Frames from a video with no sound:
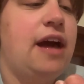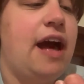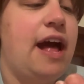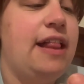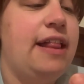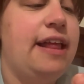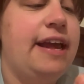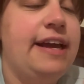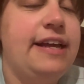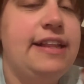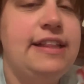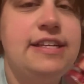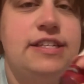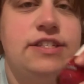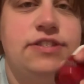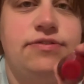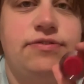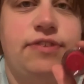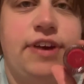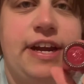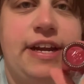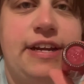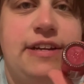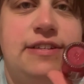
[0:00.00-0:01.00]
I like this
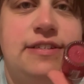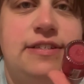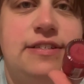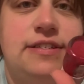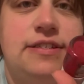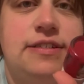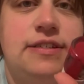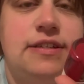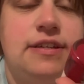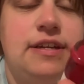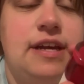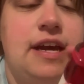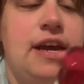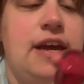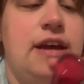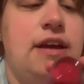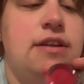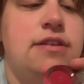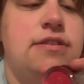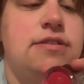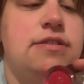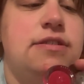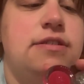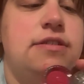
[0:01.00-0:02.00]
red
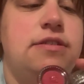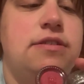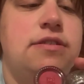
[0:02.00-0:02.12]
and